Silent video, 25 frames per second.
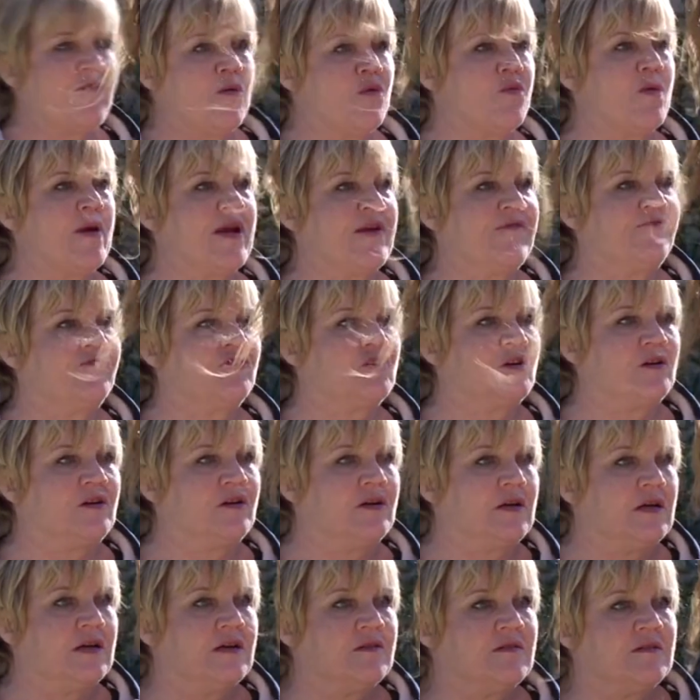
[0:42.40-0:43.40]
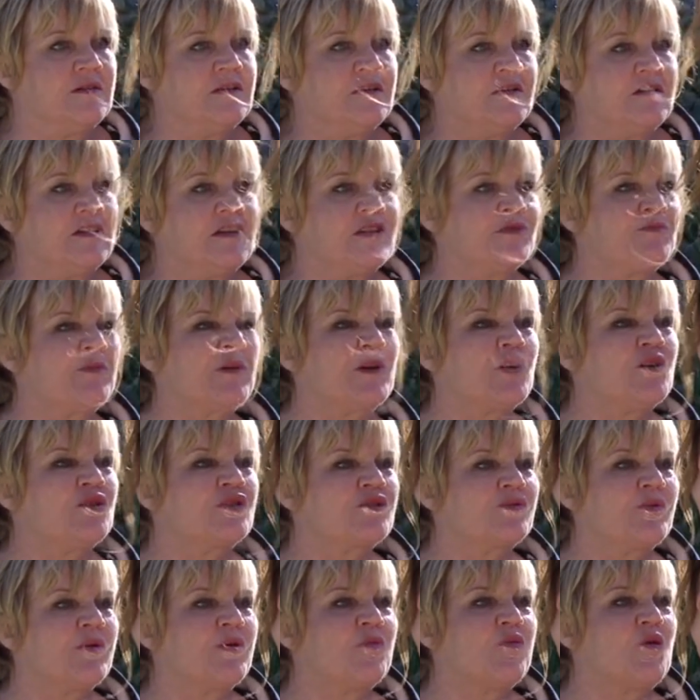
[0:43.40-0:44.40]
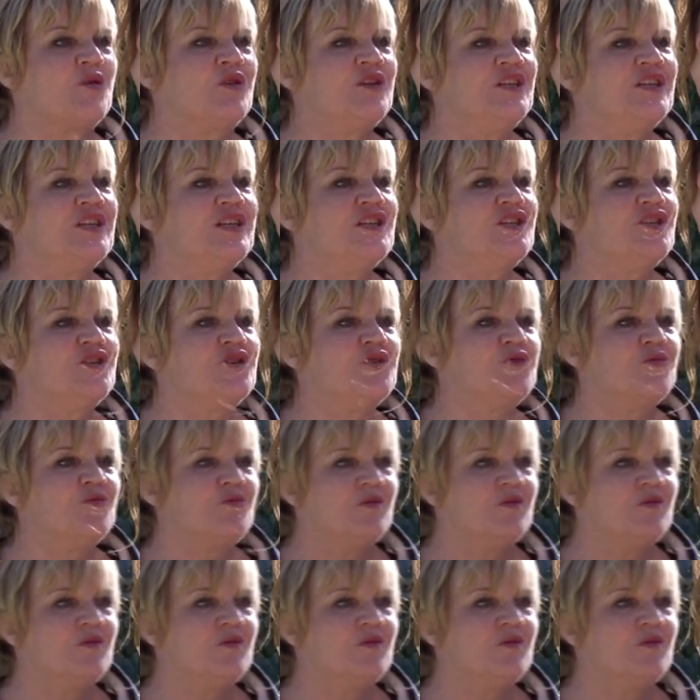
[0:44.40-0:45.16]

we've done, it's because we wanted to.